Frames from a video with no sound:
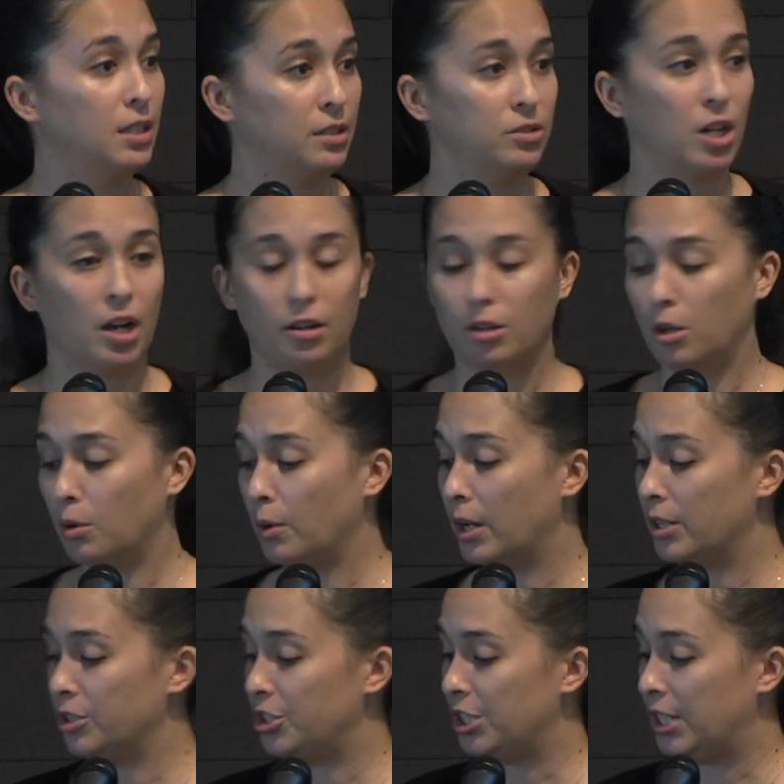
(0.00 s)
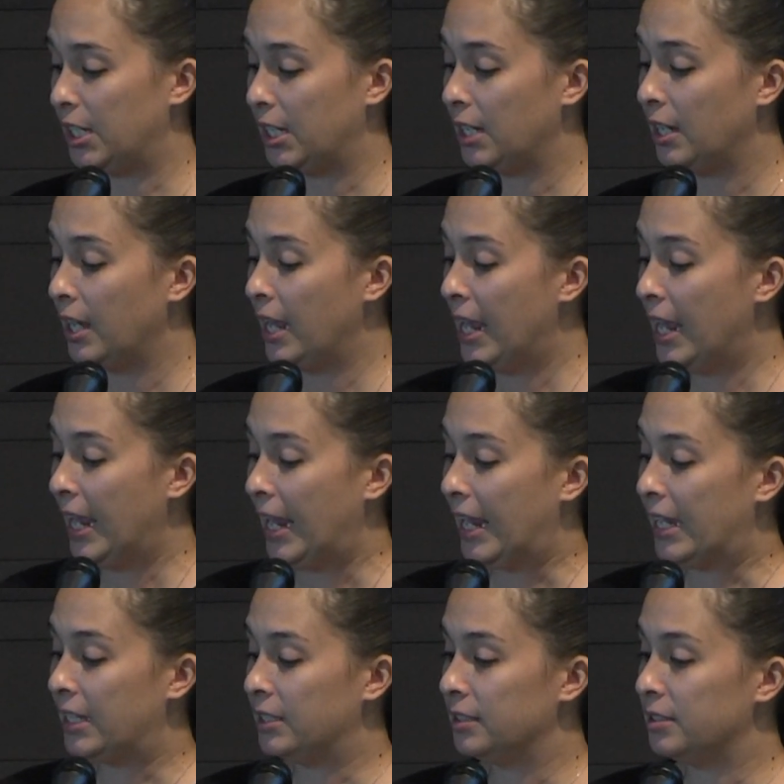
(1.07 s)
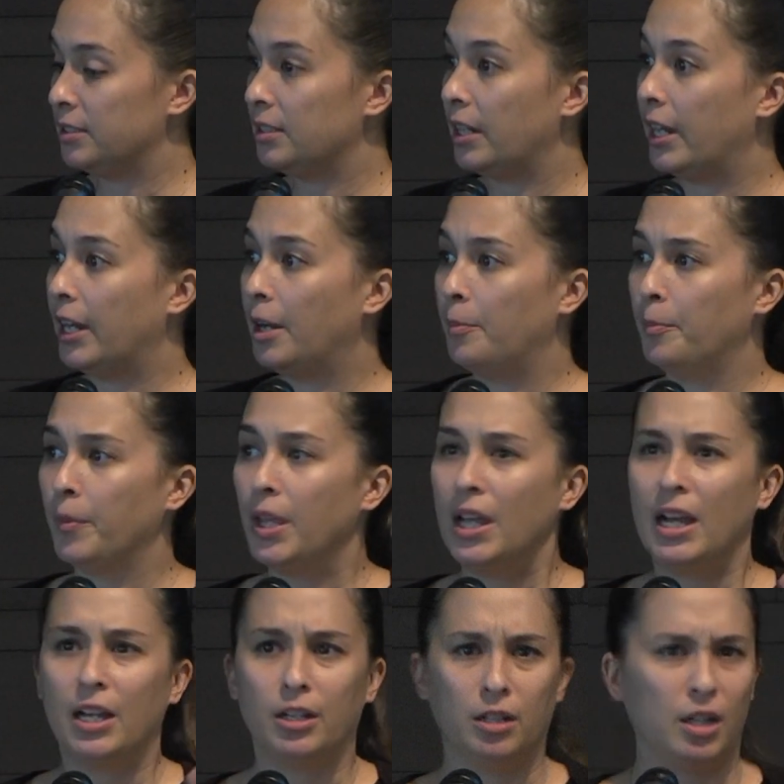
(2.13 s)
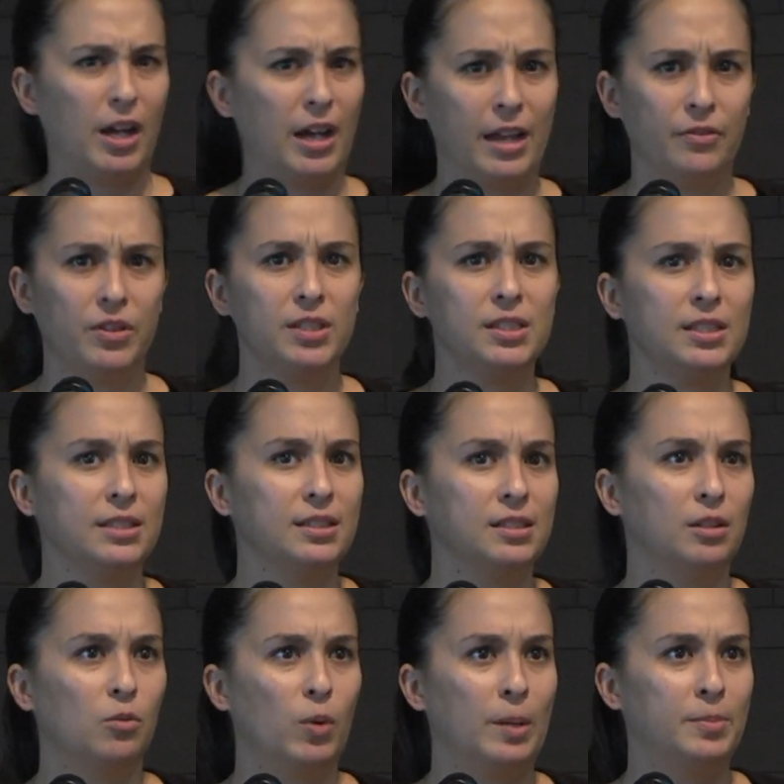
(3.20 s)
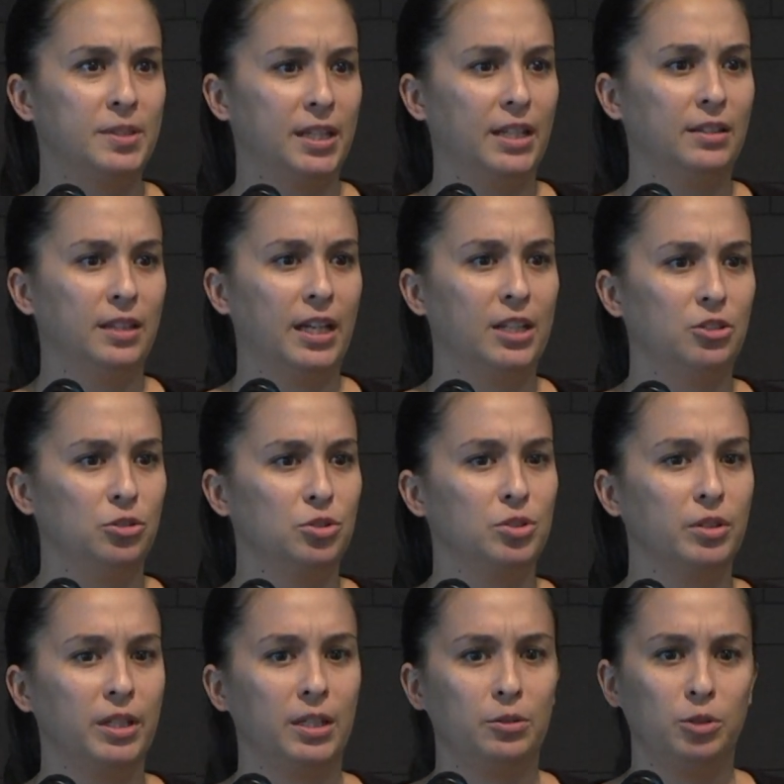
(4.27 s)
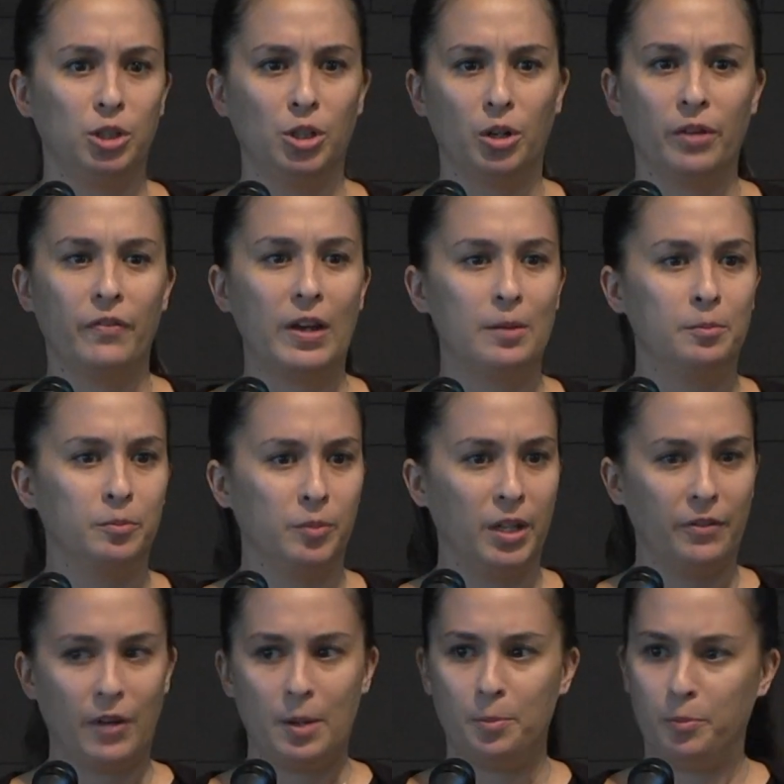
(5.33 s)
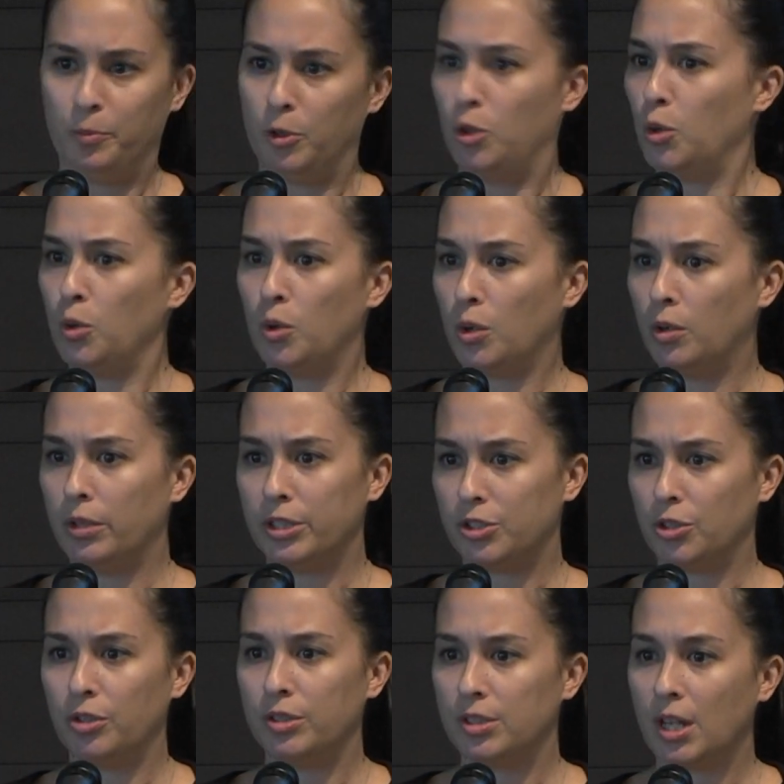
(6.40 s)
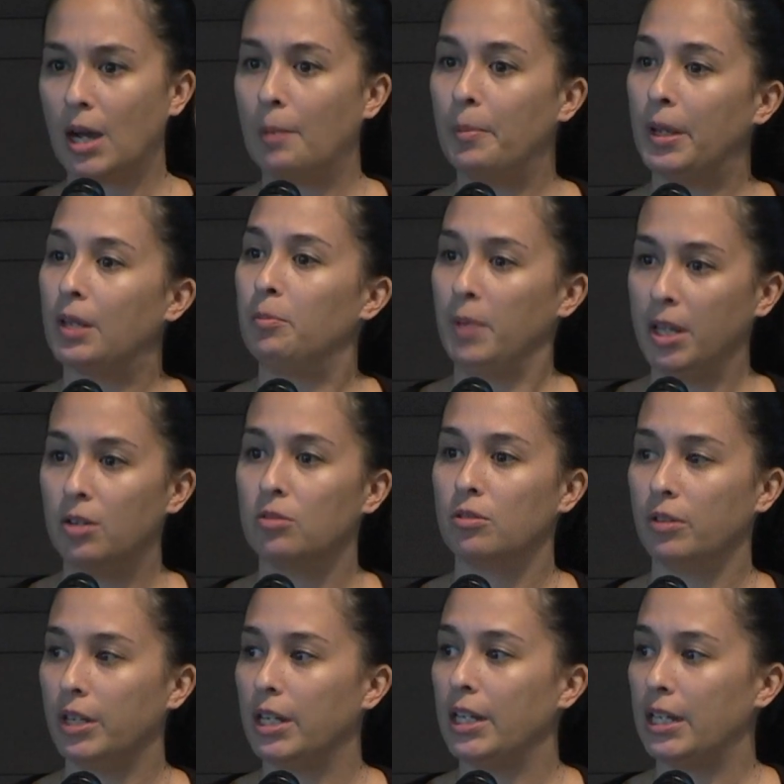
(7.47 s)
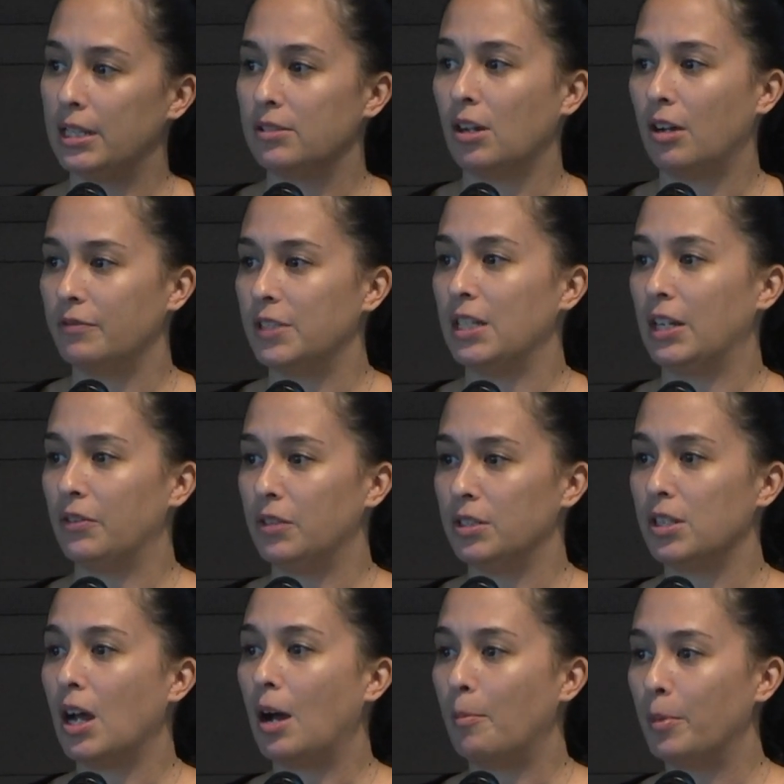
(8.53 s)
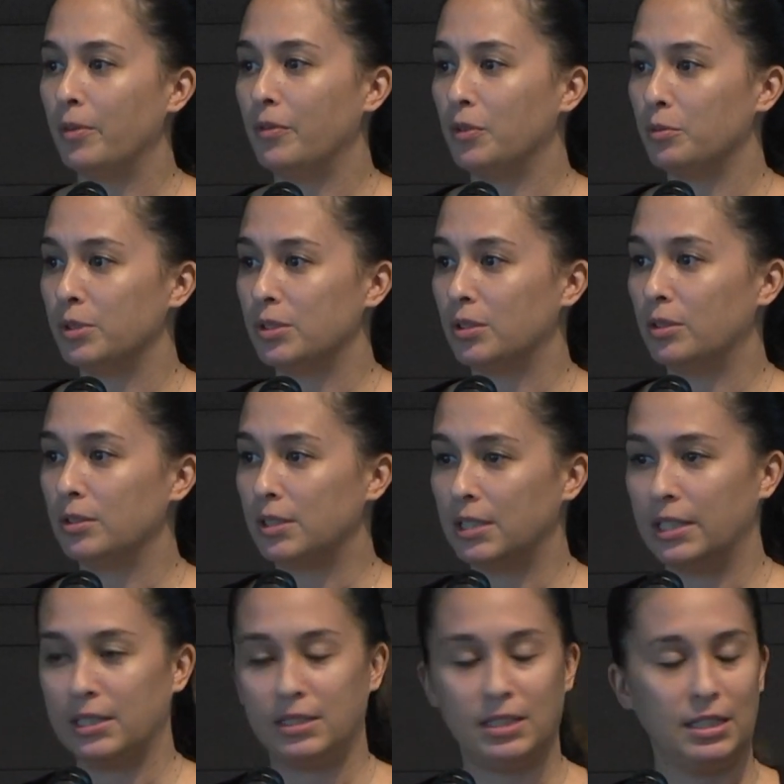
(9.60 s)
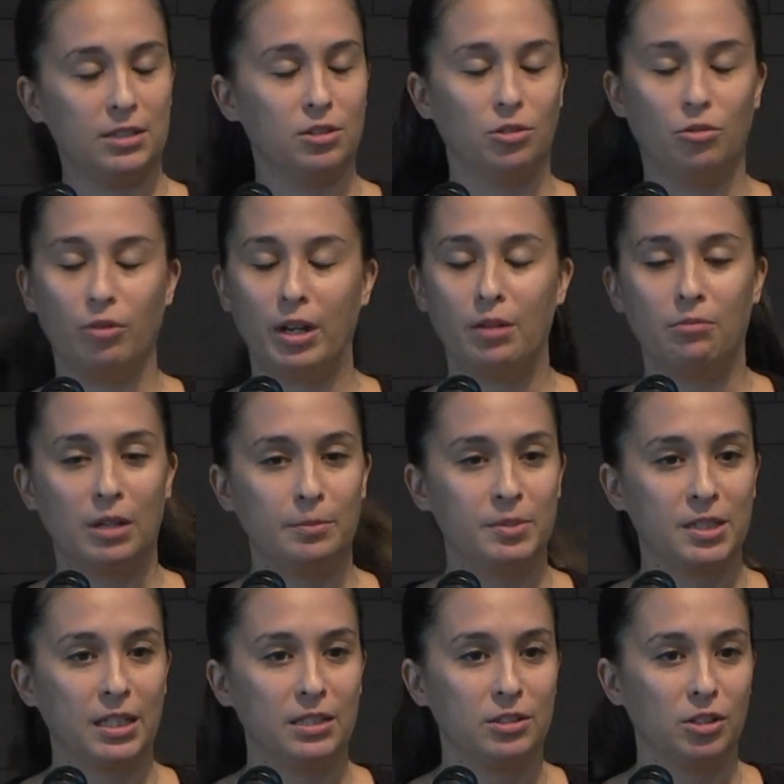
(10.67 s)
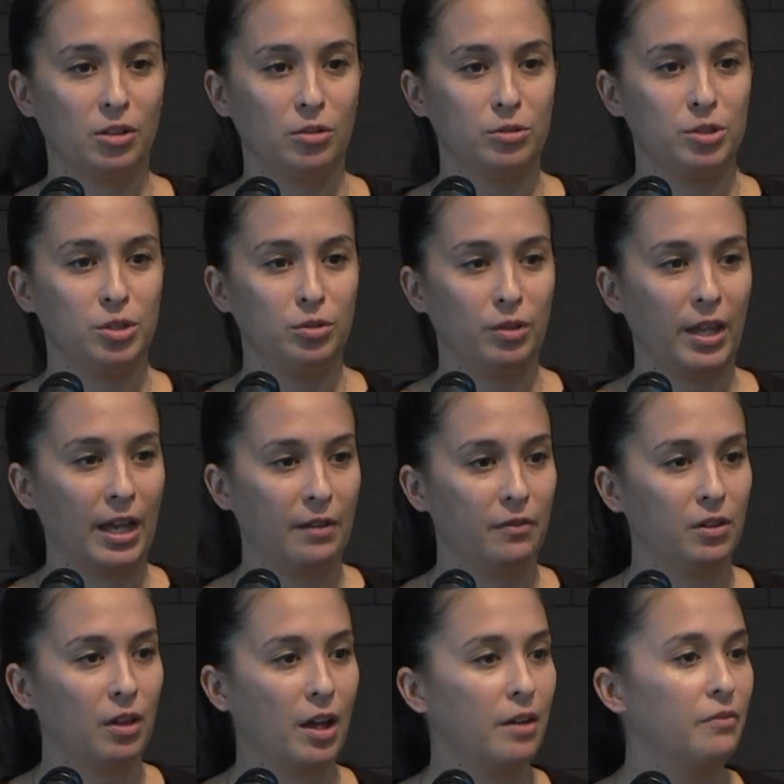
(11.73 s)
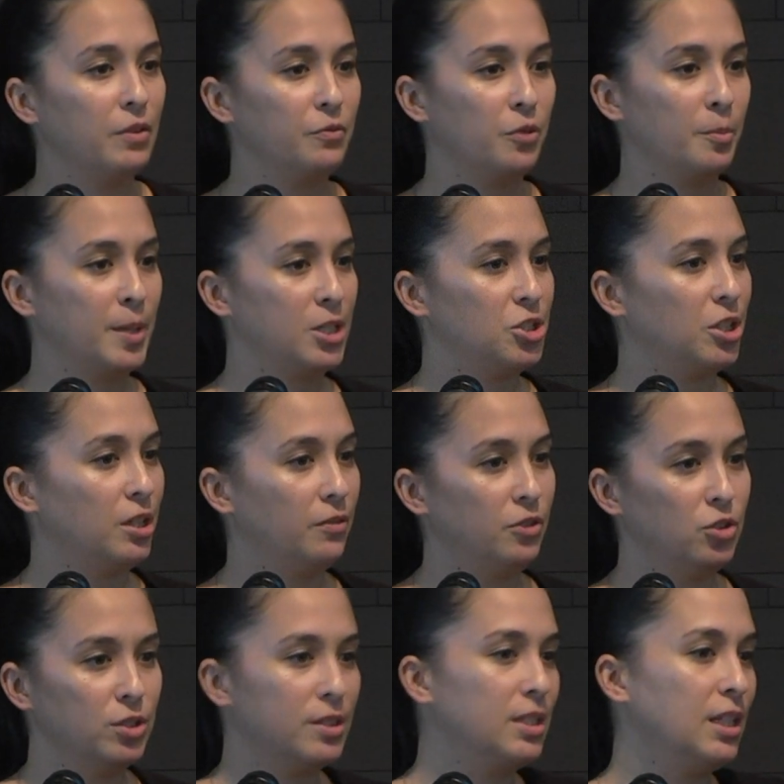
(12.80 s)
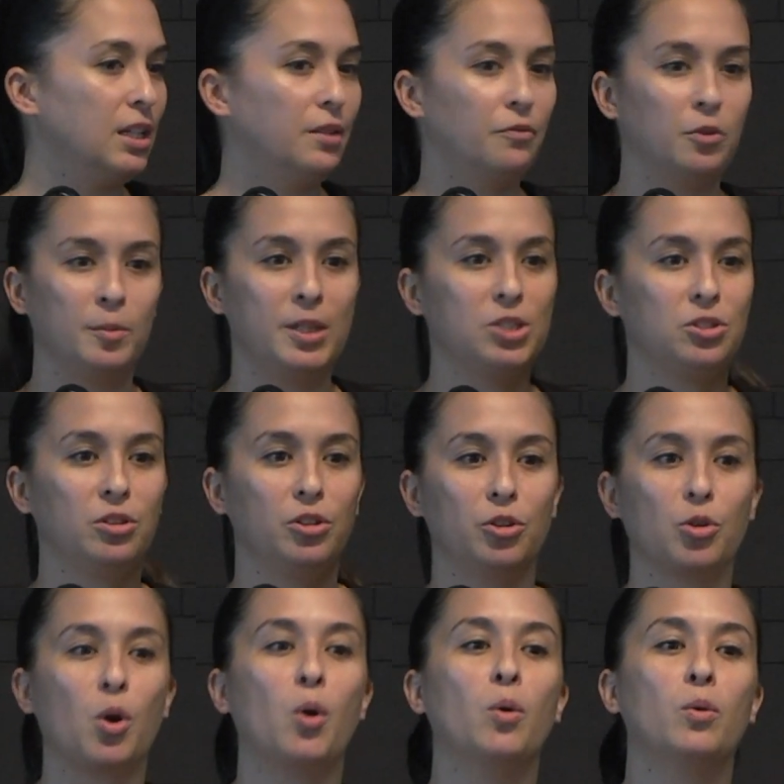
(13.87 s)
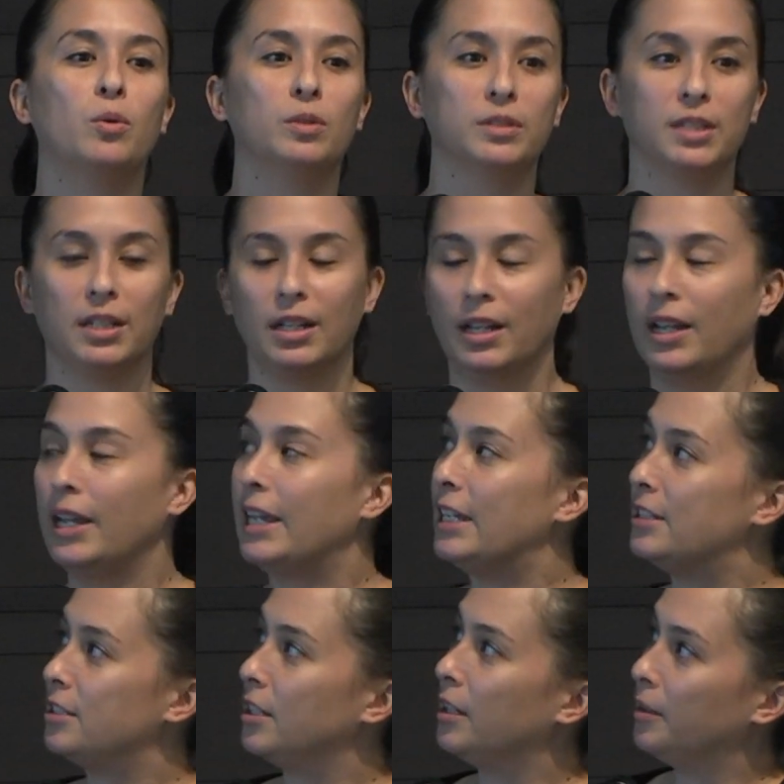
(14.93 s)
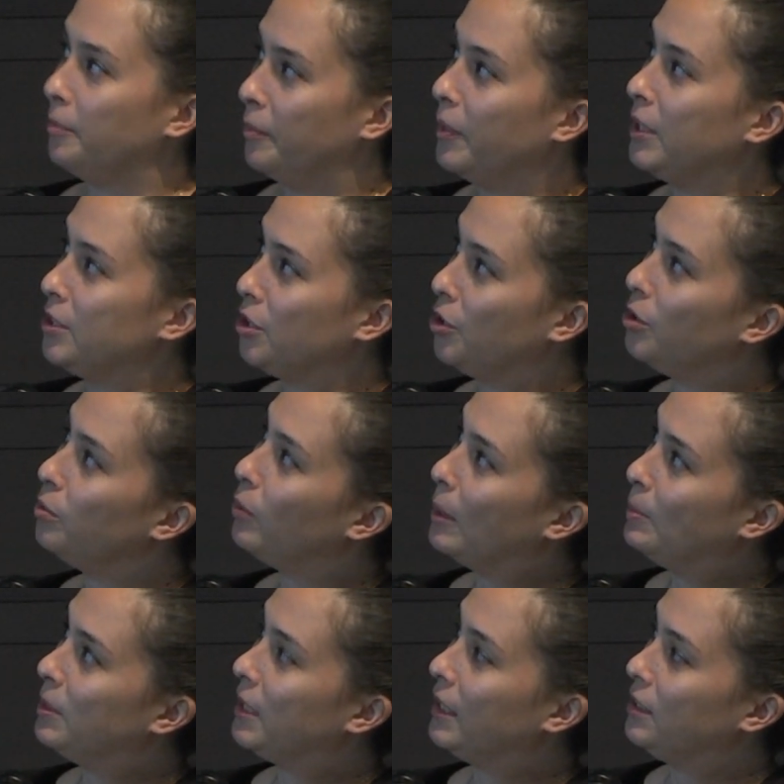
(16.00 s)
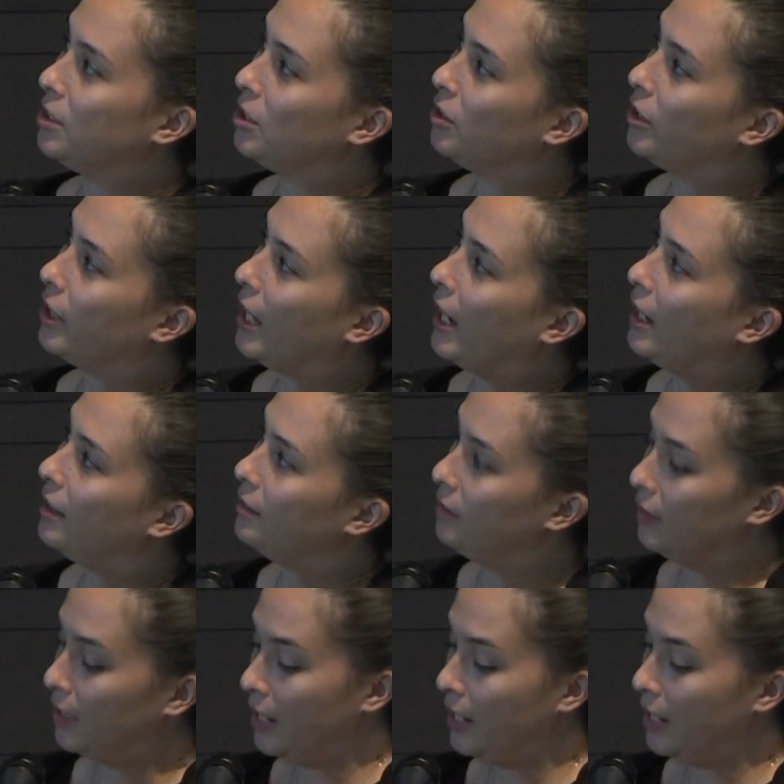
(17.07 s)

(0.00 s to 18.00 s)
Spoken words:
in .org, and this is a website that usually, if I Google a certain topic, Mayo Clinic is often at the top of the results list. It's a great website to go to. They have a lot of information. If you just need information on your cold, it's a good website to look at.